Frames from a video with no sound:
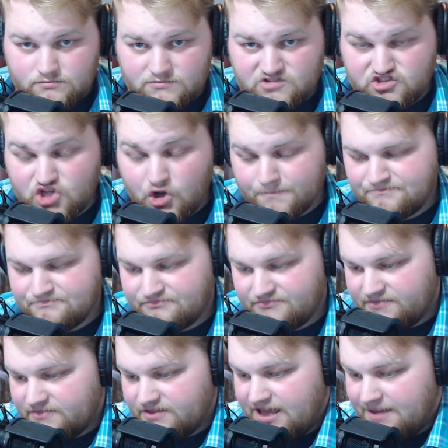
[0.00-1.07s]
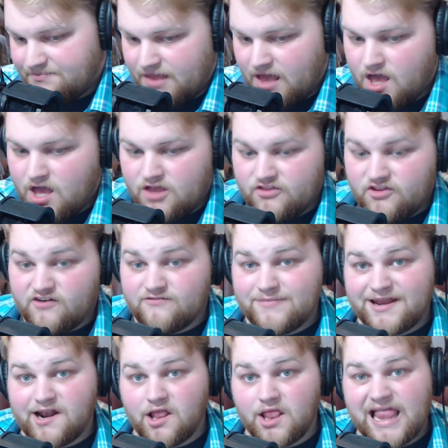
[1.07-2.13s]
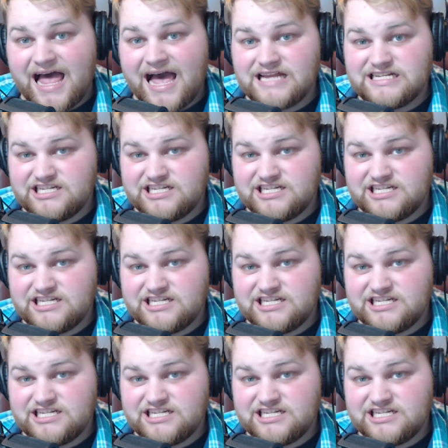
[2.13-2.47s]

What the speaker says: So, yep, there have been a lot